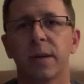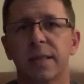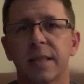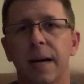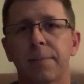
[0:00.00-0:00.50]
We
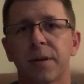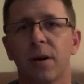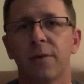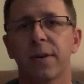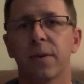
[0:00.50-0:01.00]
stopped
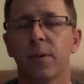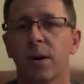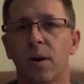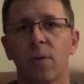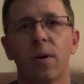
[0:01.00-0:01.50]
golfing. We
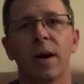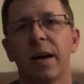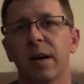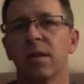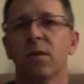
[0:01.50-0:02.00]
go,
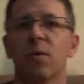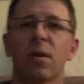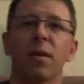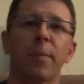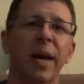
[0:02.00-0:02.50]
I unload
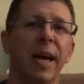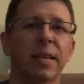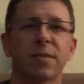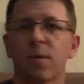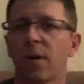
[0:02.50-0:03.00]
all the
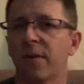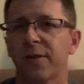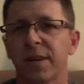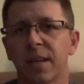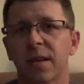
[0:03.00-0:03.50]
bags, throw
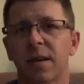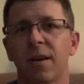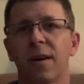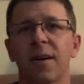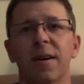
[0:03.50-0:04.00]
everything in the
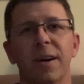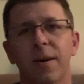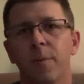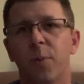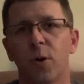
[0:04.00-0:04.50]
car,
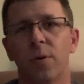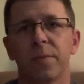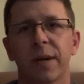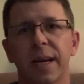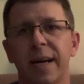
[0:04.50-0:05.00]
boom,
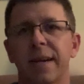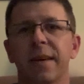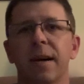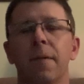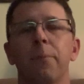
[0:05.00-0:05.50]
get out of
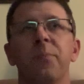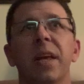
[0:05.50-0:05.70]
there.